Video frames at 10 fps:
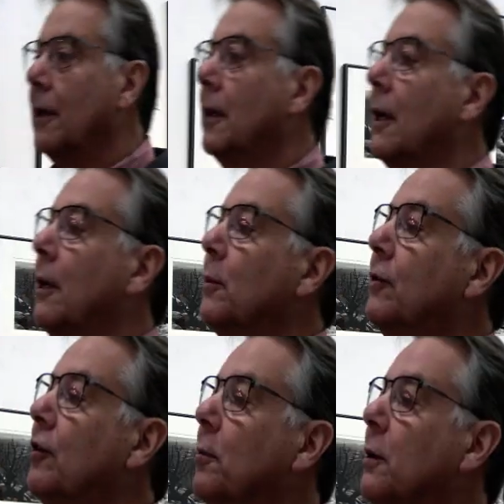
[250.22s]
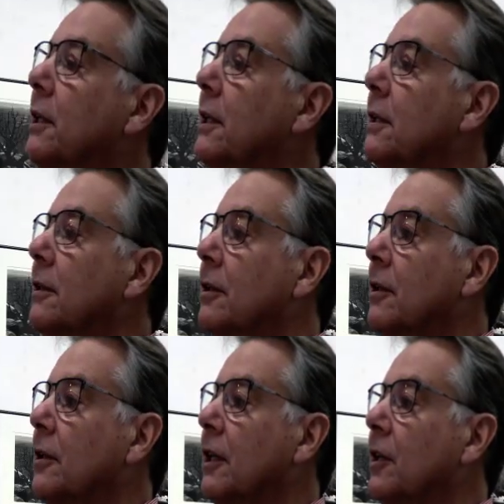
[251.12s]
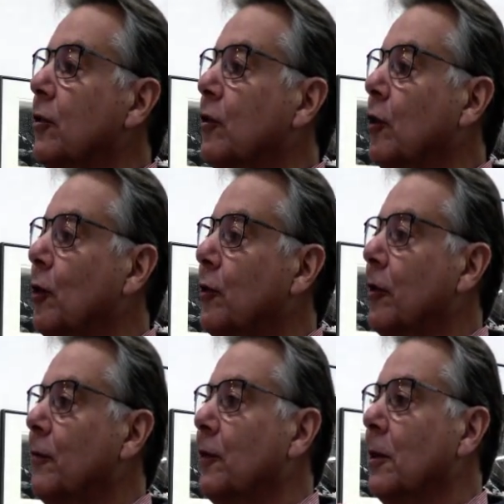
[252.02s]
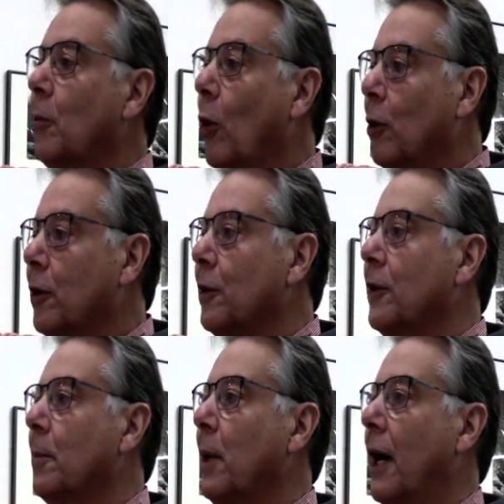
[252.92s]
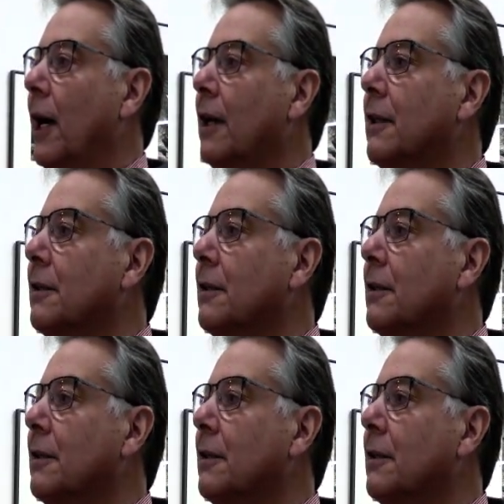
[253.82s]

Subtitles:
I would simply insert the film holder in the back,